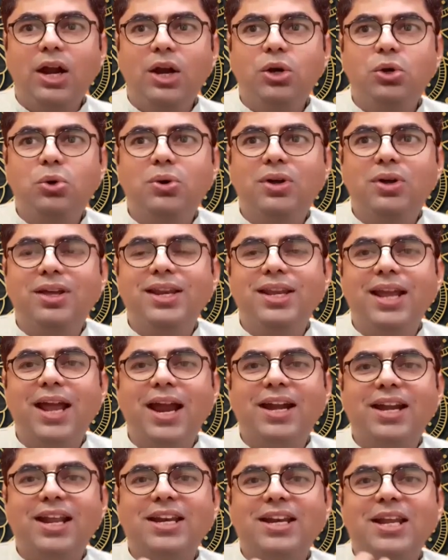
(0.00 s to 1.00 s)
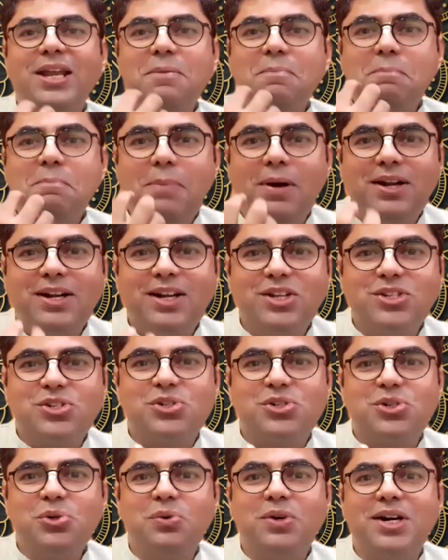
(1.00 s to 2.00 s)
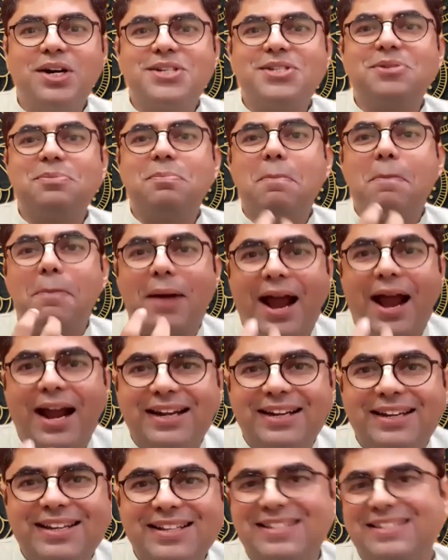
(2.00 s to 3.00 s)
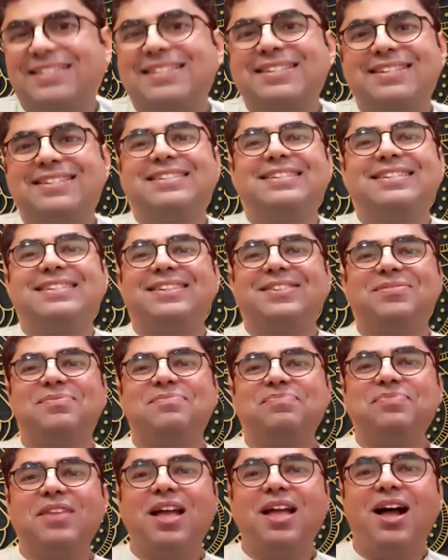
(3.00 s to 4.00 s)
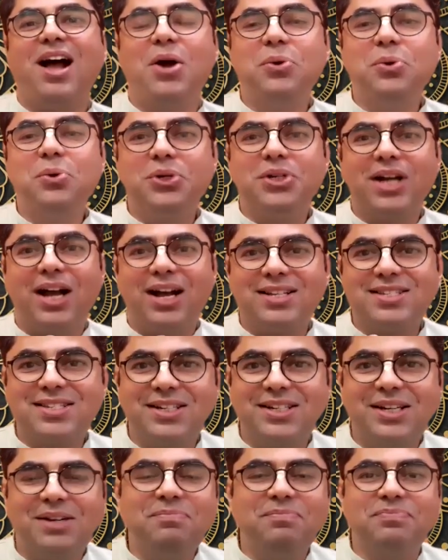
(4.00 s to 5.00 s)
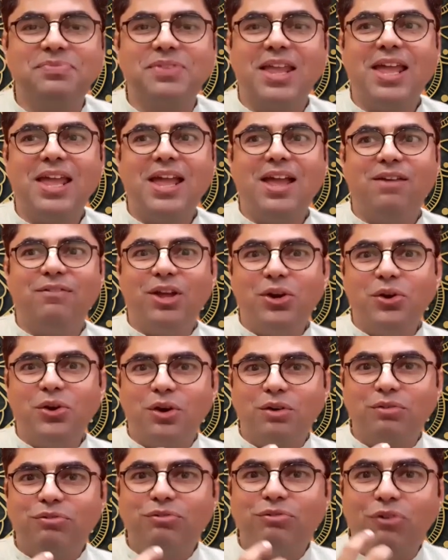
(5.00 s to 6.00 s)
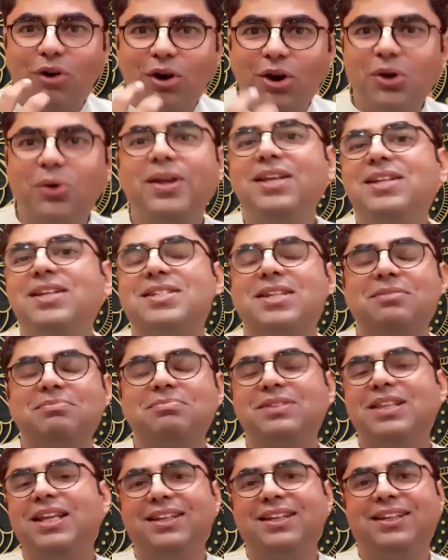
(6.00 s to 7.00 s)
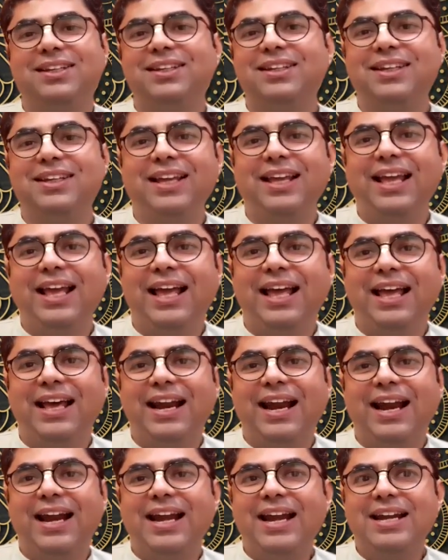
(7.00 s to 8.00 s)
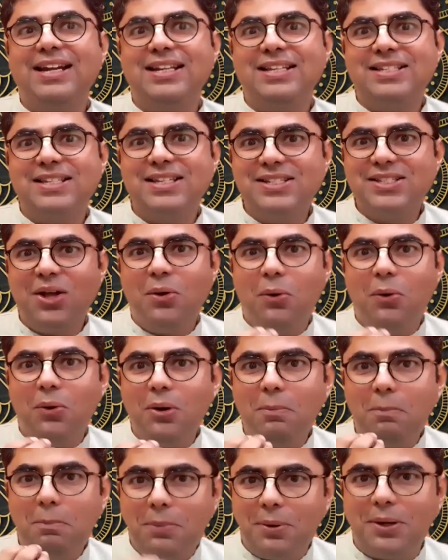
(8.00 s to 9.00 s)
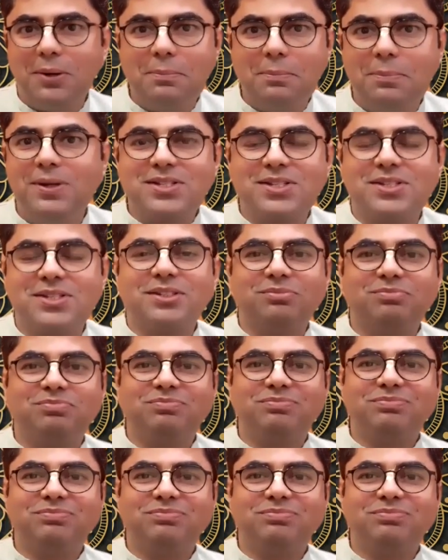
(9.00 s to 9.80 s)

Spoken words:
to create an impetus towards practice. Anushasanam, where you are following something, right? And this is the whole purpose